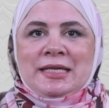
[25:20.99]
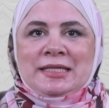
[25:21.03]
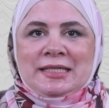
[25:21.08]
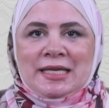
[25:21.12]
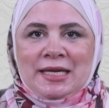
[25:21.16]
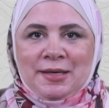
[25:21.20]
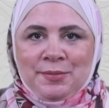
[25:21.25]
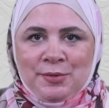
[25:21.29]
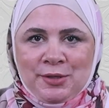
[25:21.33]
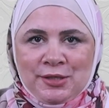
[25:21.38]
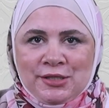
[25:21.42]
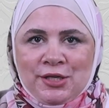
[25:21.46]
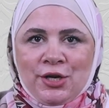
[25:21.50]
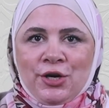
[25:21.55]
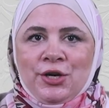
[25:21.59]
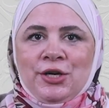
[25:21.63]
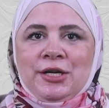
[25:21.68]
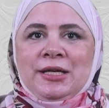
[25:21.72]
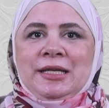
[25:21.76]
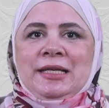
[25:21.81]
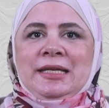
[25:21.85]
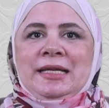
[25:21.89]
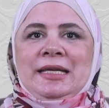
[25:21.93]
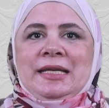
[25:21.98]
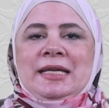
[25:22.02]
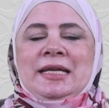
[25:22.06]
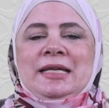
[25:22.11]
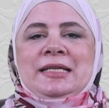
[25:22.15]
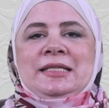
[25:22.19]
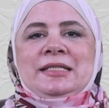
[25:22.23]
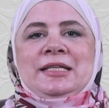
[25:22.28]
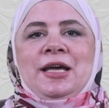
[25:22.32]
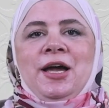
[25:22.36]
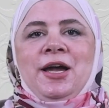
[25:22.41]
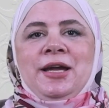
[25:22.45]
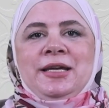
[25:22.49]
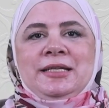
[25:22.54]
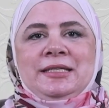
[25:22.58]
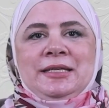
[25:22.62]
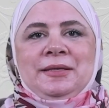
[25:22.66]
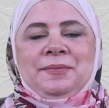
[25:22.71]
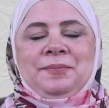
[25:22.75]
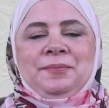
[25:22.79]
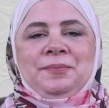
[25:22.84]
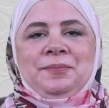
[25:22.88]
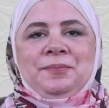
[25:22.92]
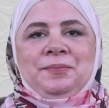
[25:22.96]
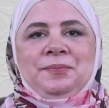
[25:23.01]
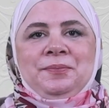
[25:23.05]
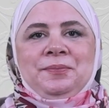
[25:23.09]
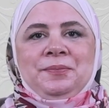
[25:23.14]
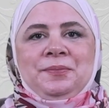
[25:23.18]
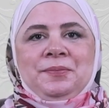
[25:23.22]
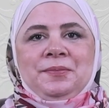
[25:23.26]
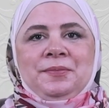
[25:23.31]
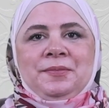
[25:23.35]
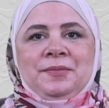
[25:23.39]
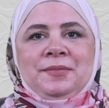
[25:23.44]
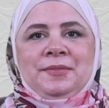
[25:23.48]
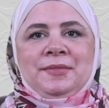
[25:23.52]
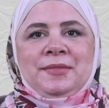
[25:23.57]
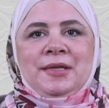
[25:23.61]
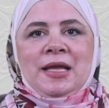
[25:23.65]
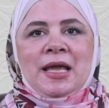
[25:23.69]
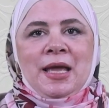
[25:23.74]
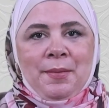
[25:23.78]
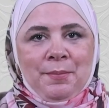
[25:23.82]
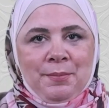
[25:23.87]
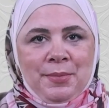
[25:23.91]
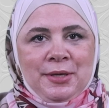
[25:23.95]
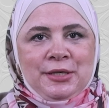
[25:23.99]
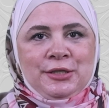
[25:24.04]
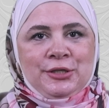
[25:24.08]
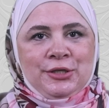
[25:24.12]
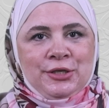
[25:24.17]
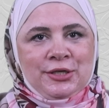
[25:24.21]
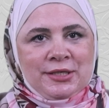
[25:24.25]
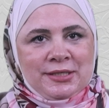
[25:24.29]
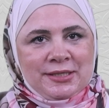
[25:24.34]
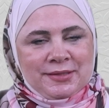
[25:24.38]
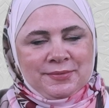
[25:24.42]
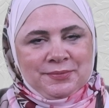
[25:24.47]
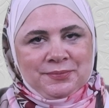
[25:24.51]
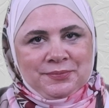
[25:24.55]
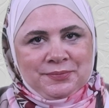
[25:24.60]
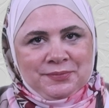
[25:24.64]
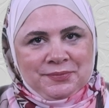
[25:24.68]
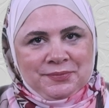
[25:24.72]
tables are clean and tidy. Builders